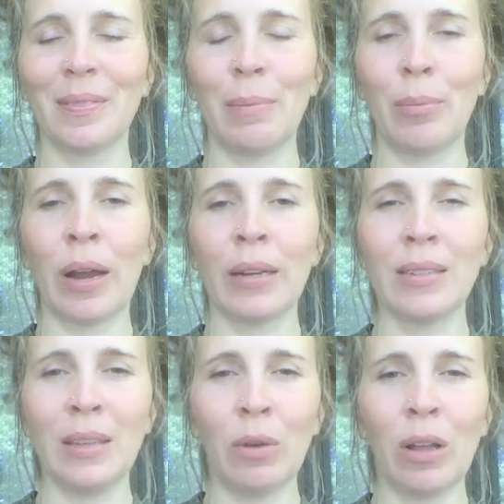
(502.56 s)

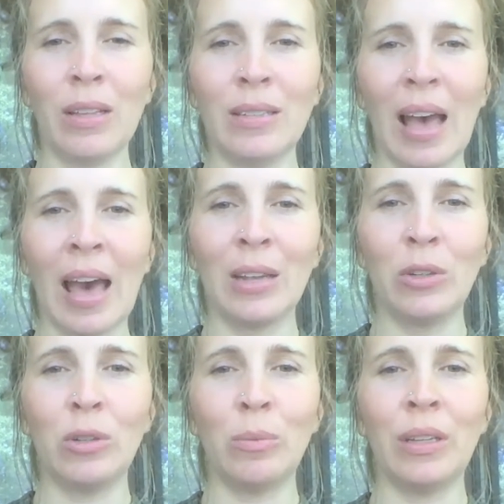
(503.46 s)
Practicing with this
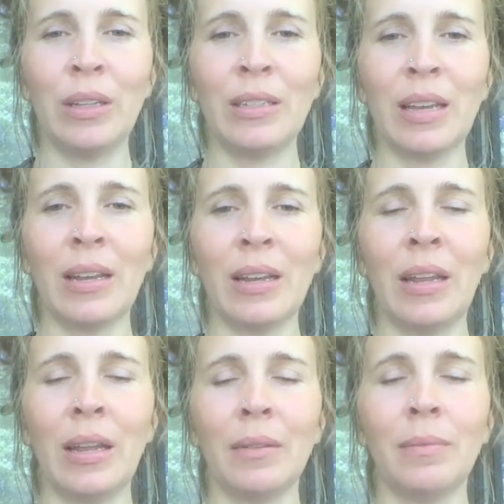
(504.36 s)
attitude breathing
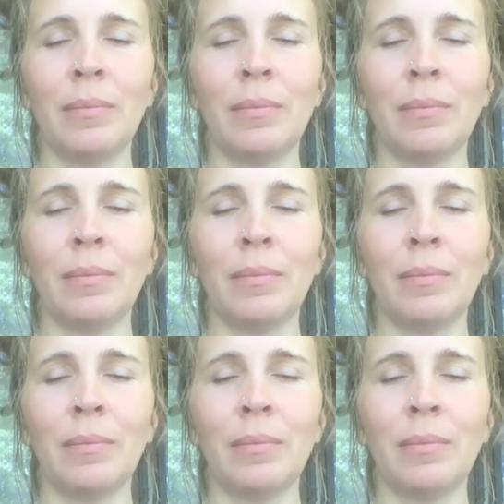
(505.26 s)
technique.